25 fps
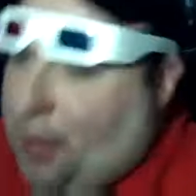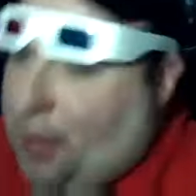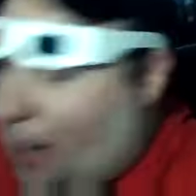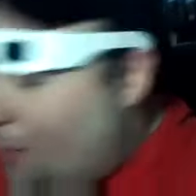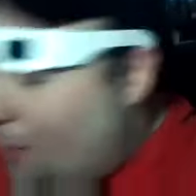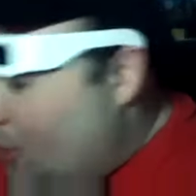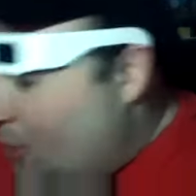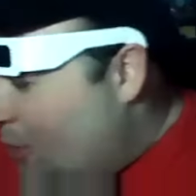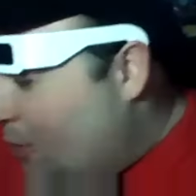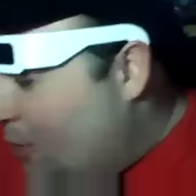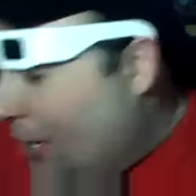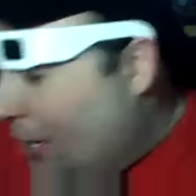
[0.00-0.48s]

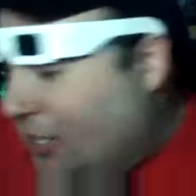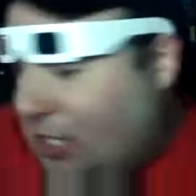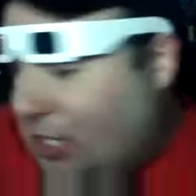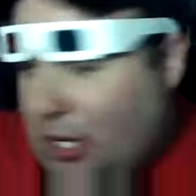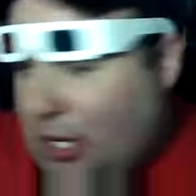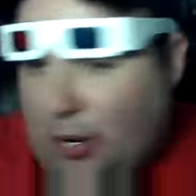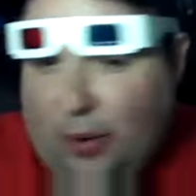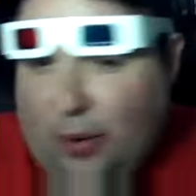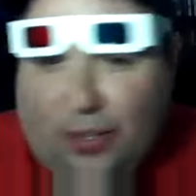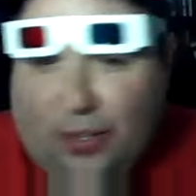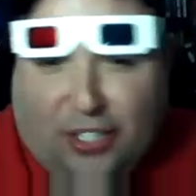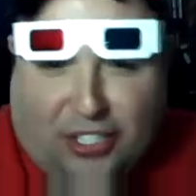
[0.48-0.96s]
come to the
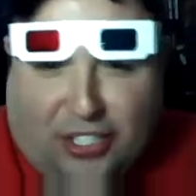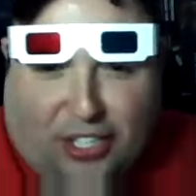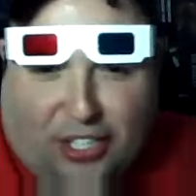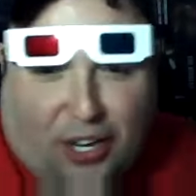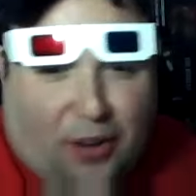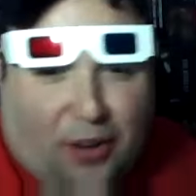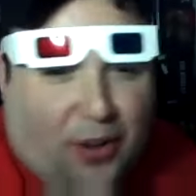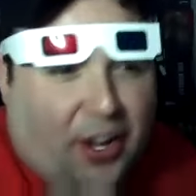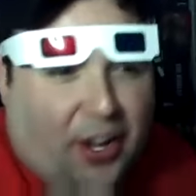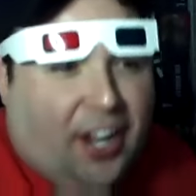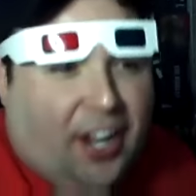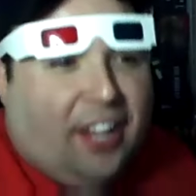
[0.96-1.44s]
rescue and just
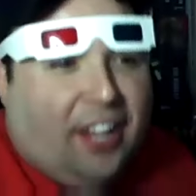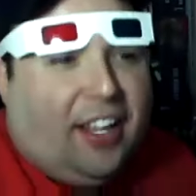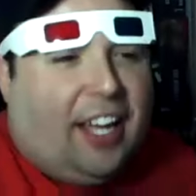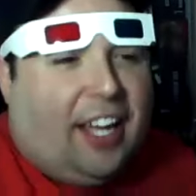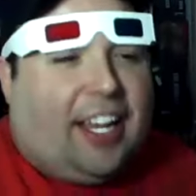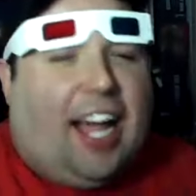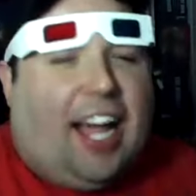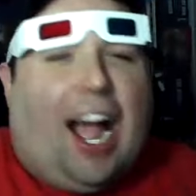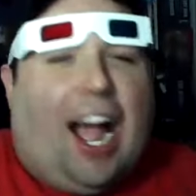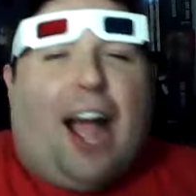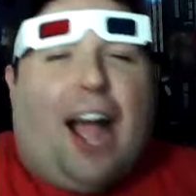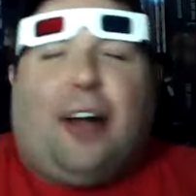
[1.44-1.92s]
go like
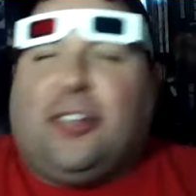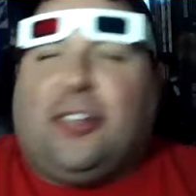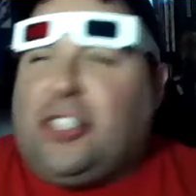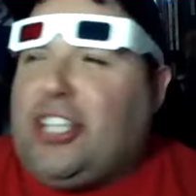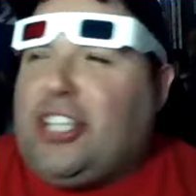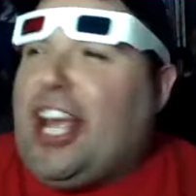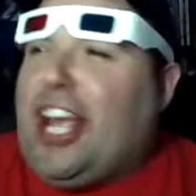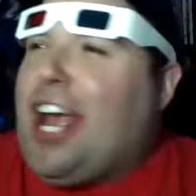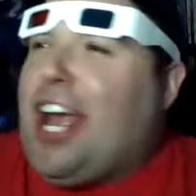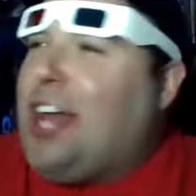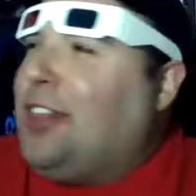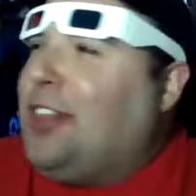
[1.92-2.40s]
Kyle
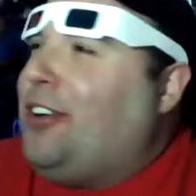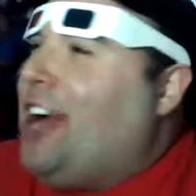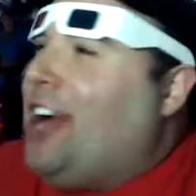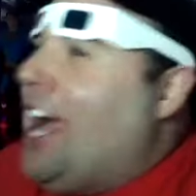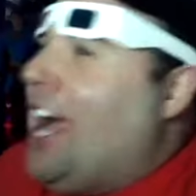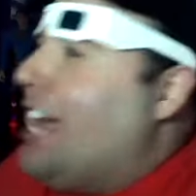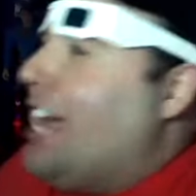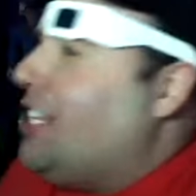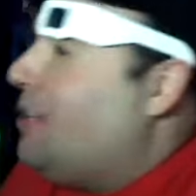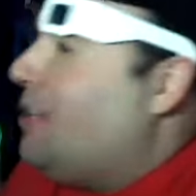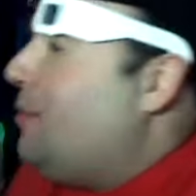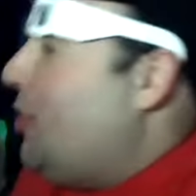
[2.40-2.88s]
Chandler
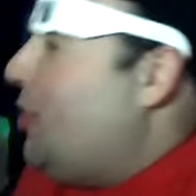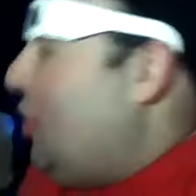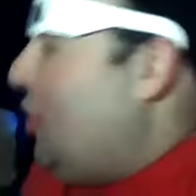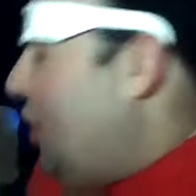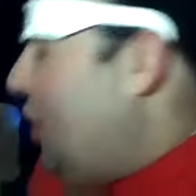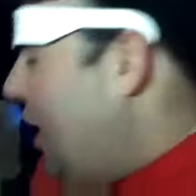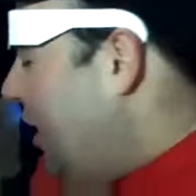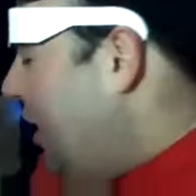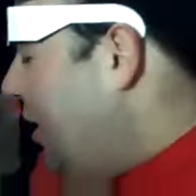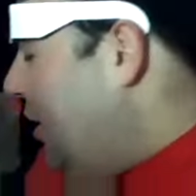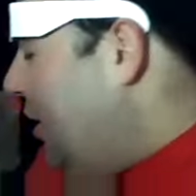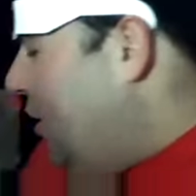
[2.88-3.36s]
has a
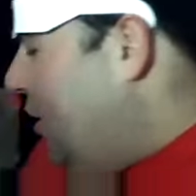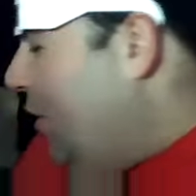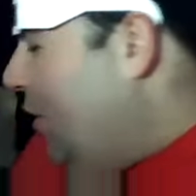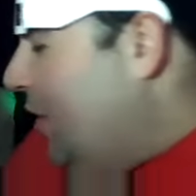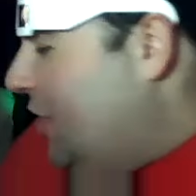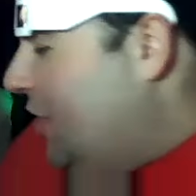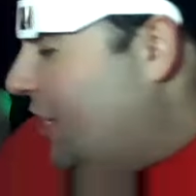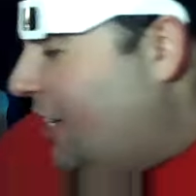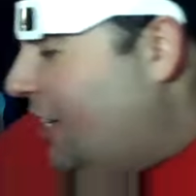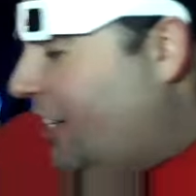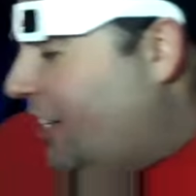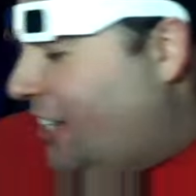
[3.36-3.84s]
machine gun going
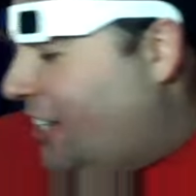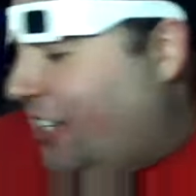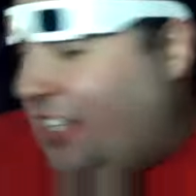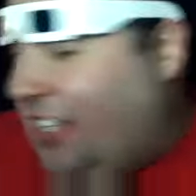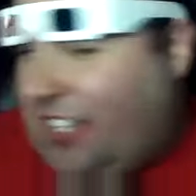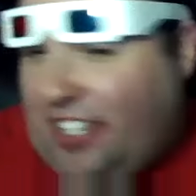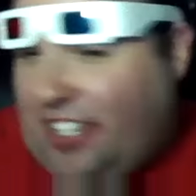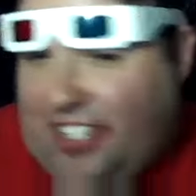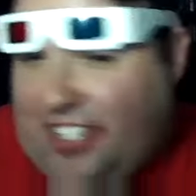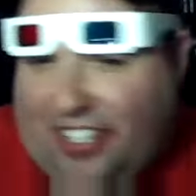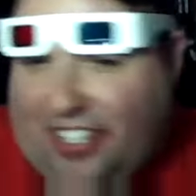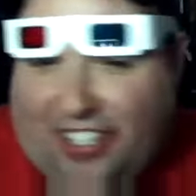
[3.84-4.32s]
da da da da
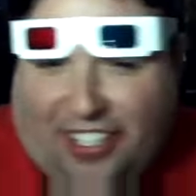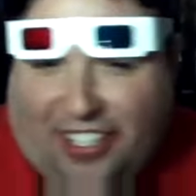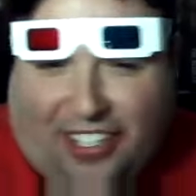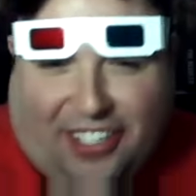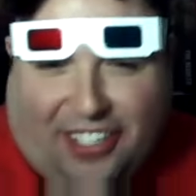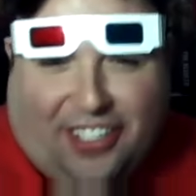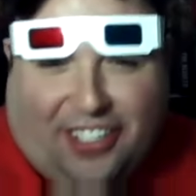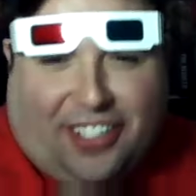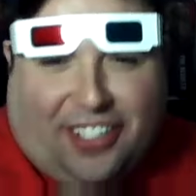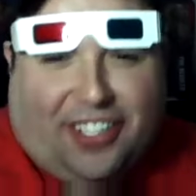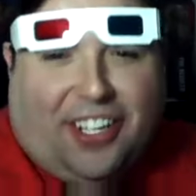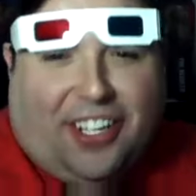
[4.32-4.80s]
da
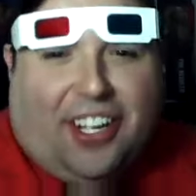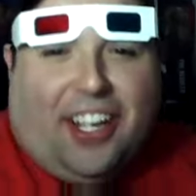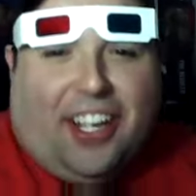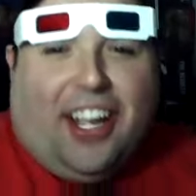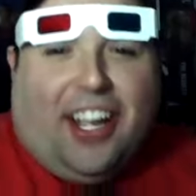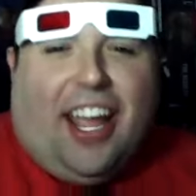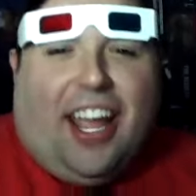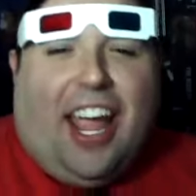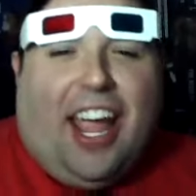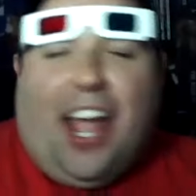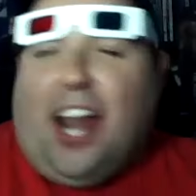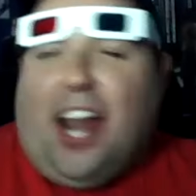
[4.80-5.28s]
da.
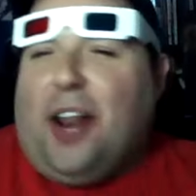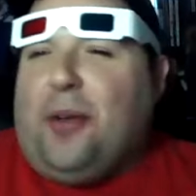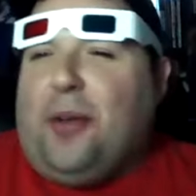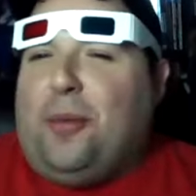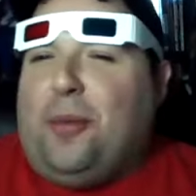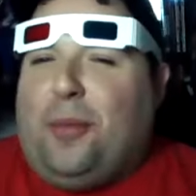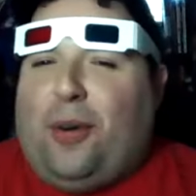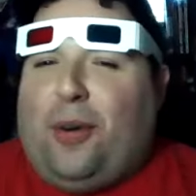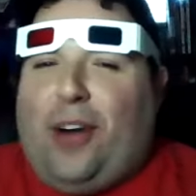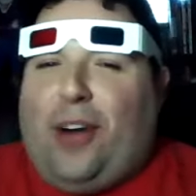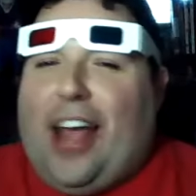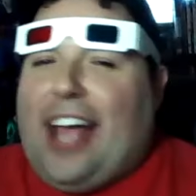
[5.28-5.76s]
And
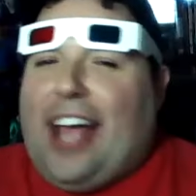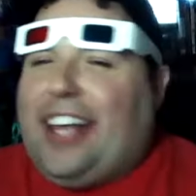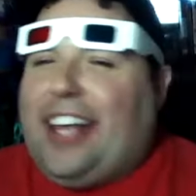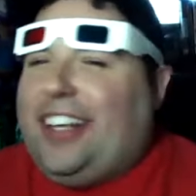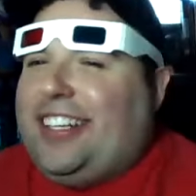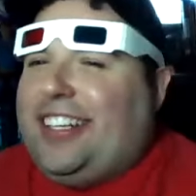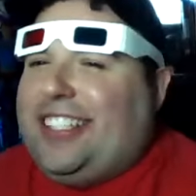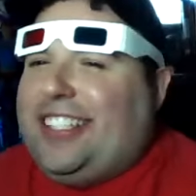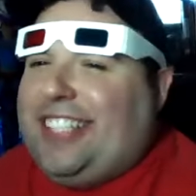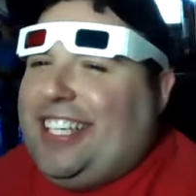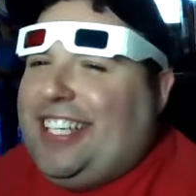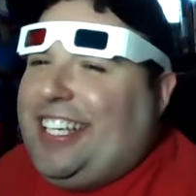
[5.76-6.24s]

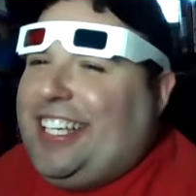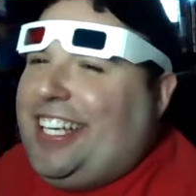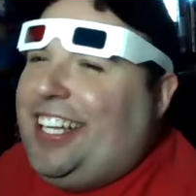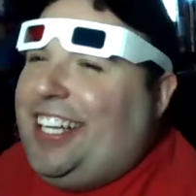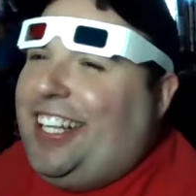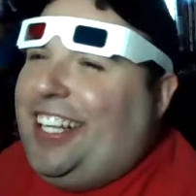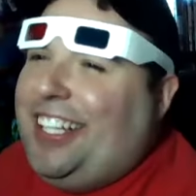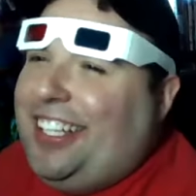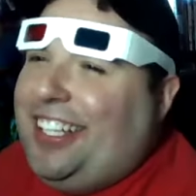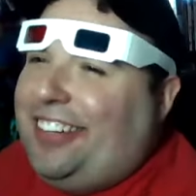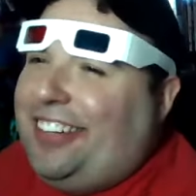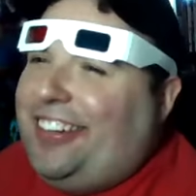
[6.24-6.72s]
miraculously
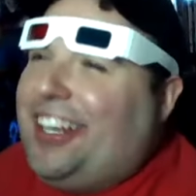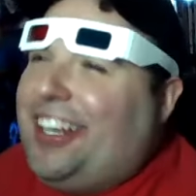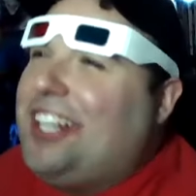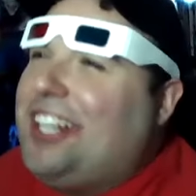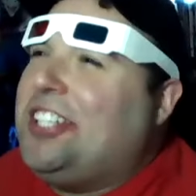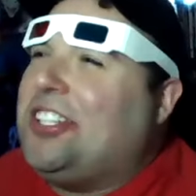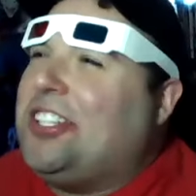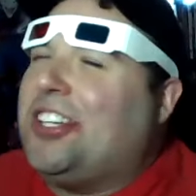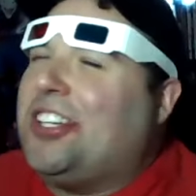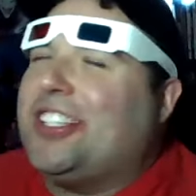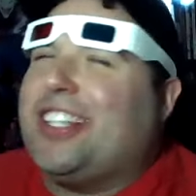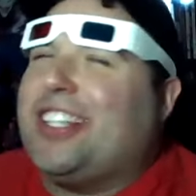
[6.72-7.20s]
killing the
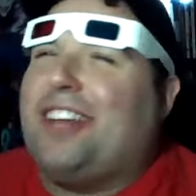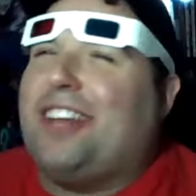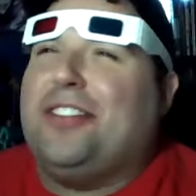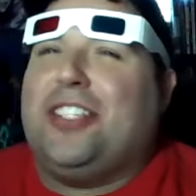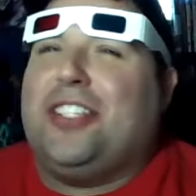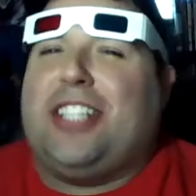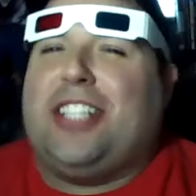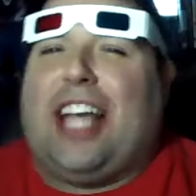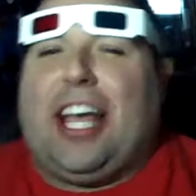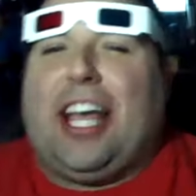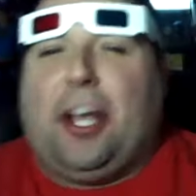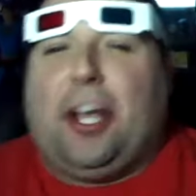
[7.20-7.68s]
creatures. I'm
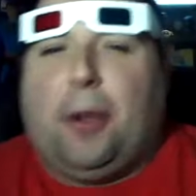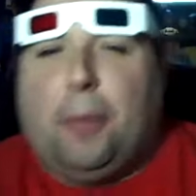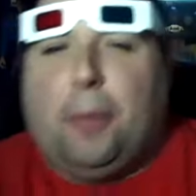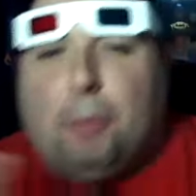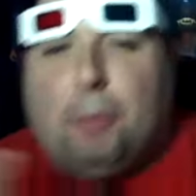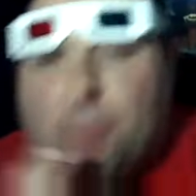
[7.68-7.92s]
just like,